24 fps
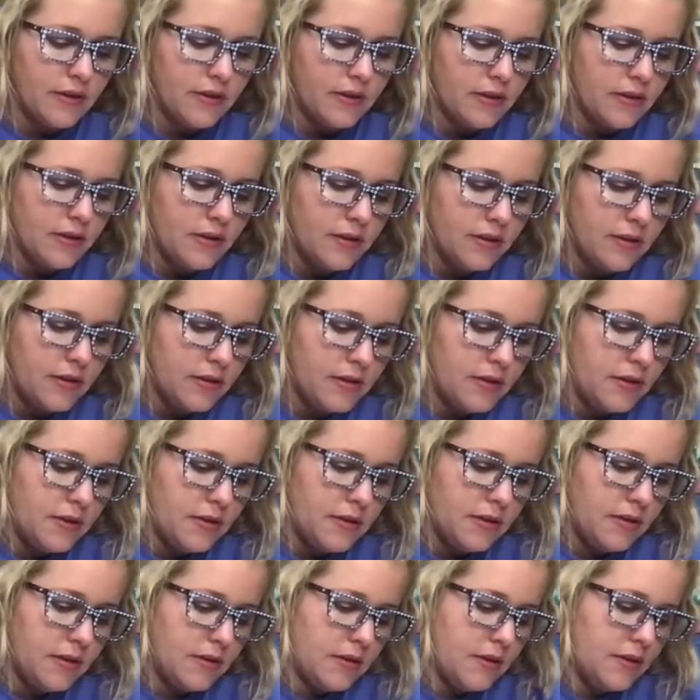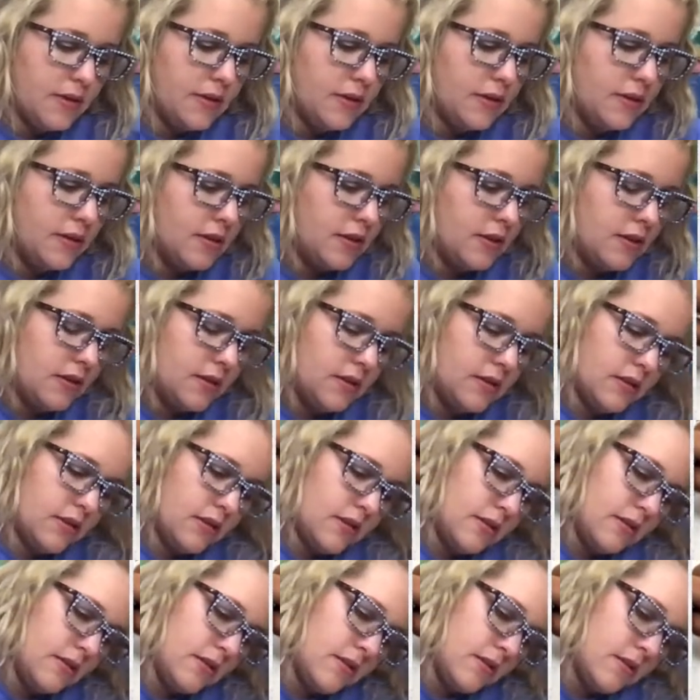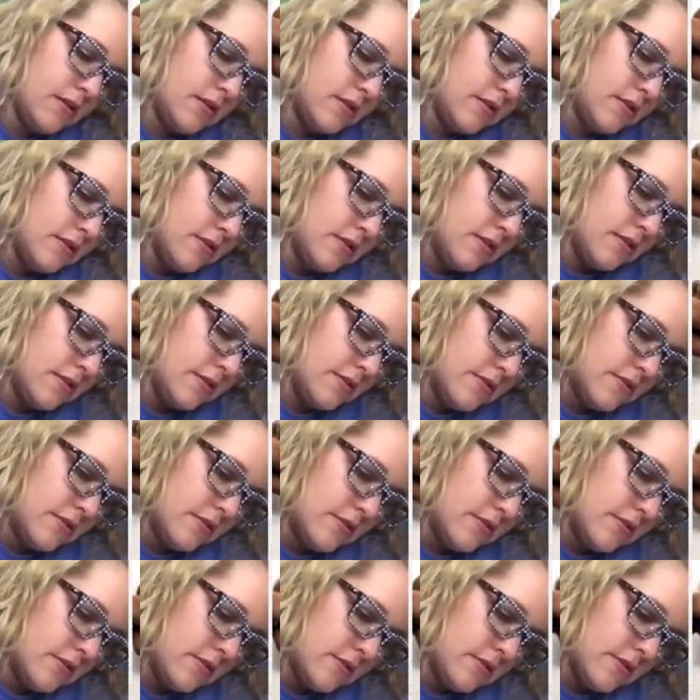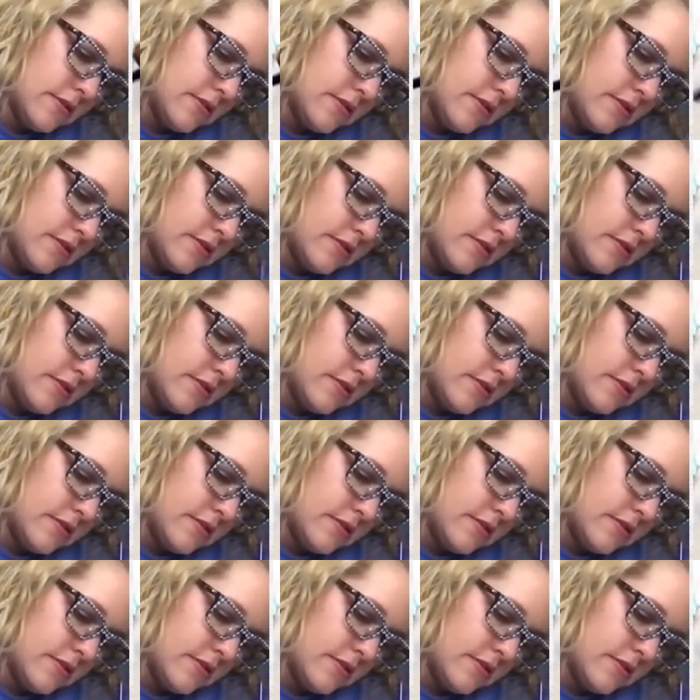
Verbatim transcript: Um, I'm gonna need a size up in